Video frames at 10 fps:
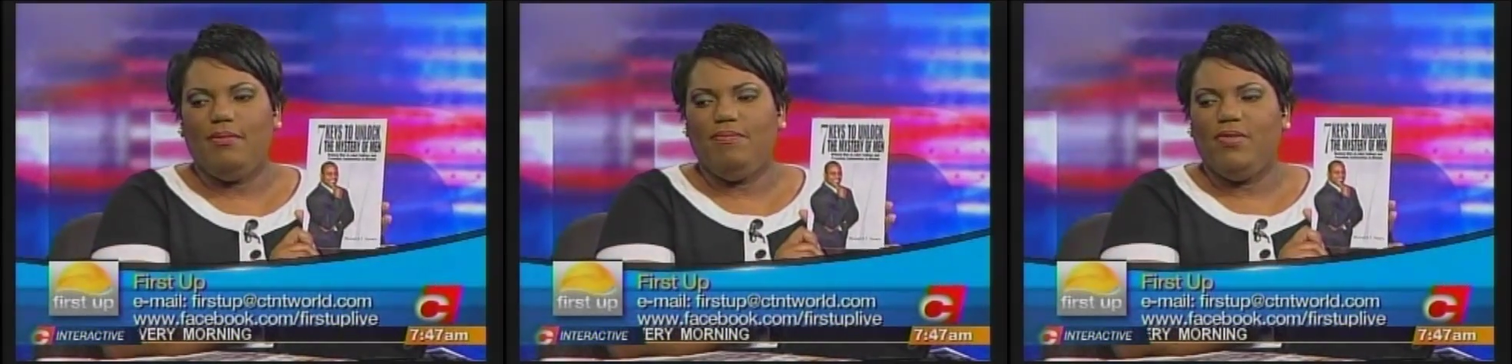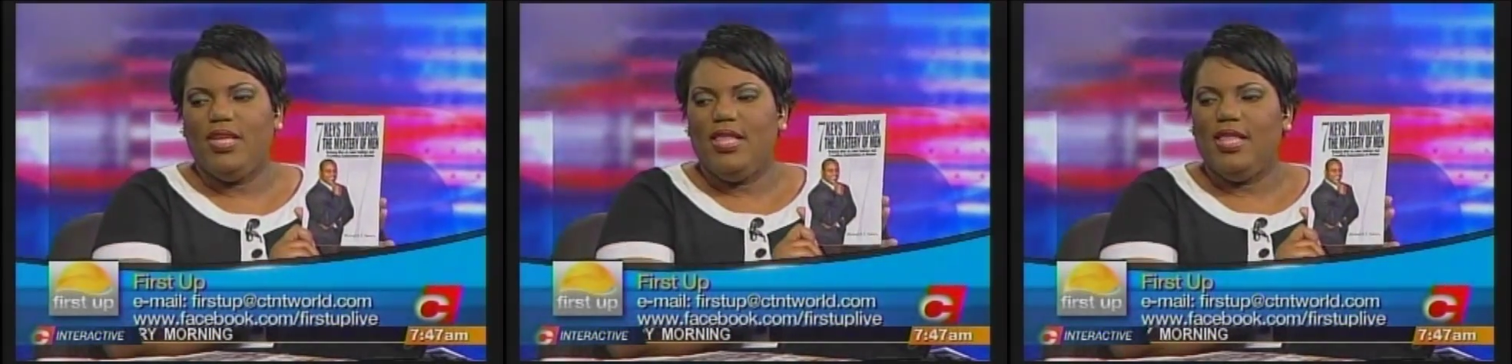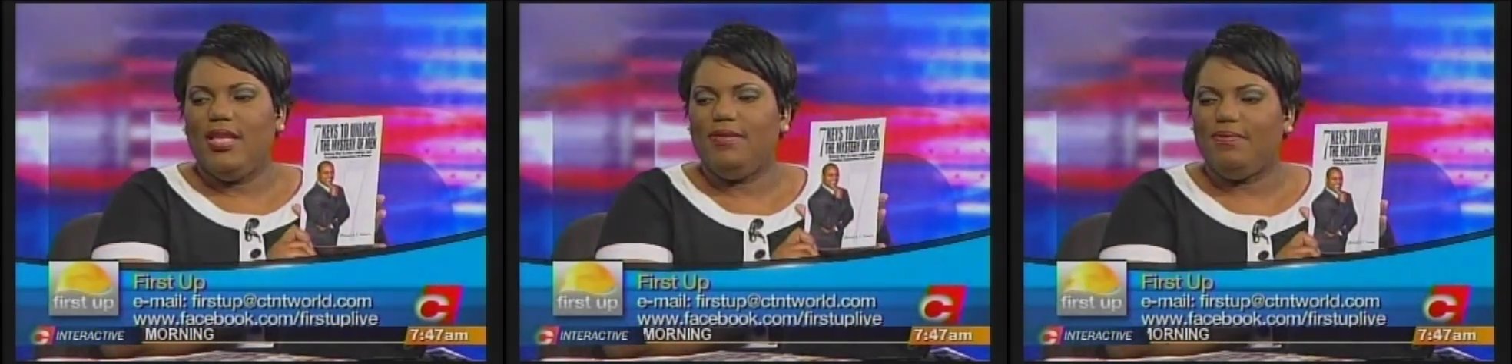You know I'm
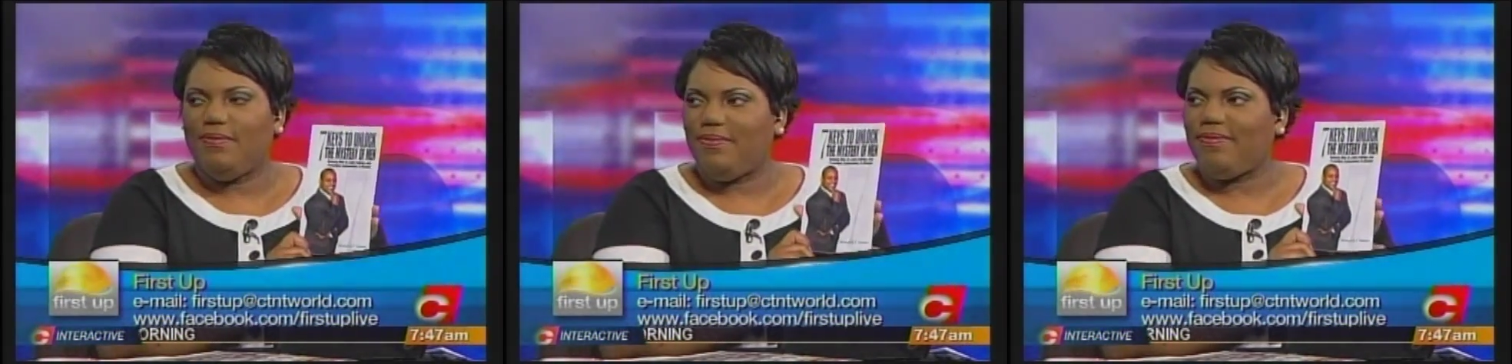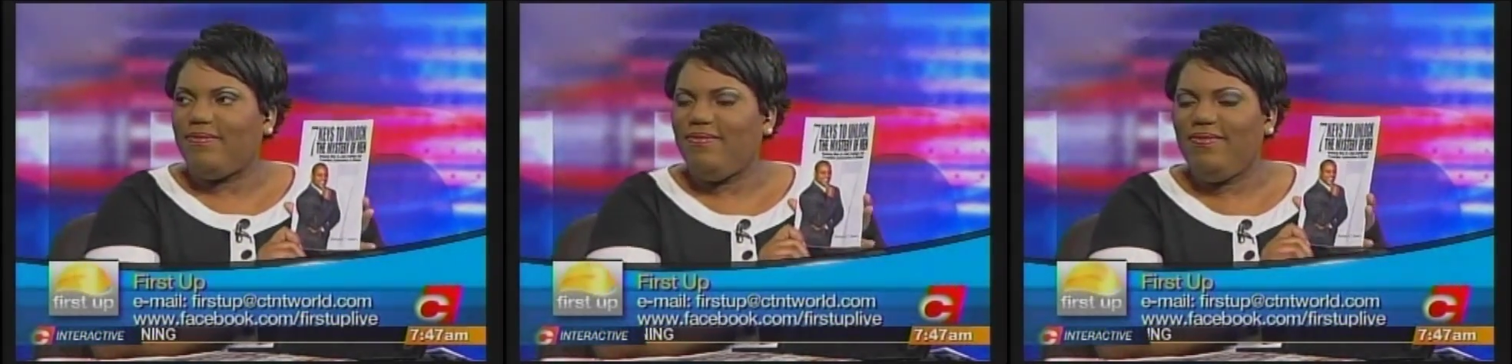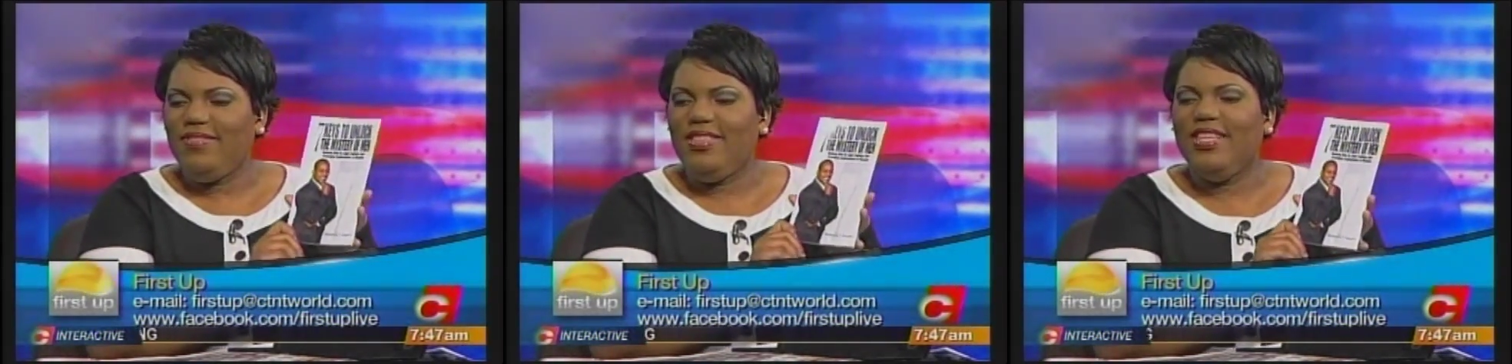going to take over this
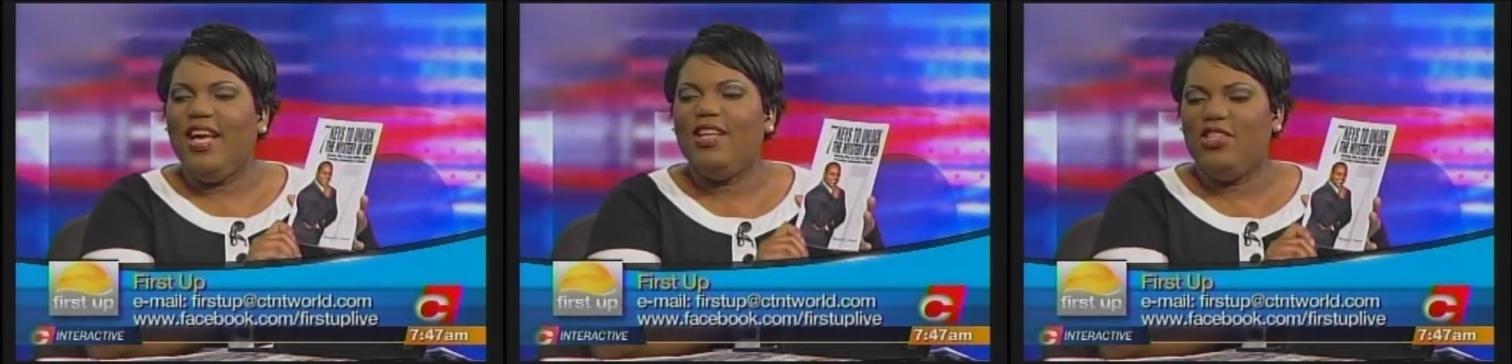interview because I have...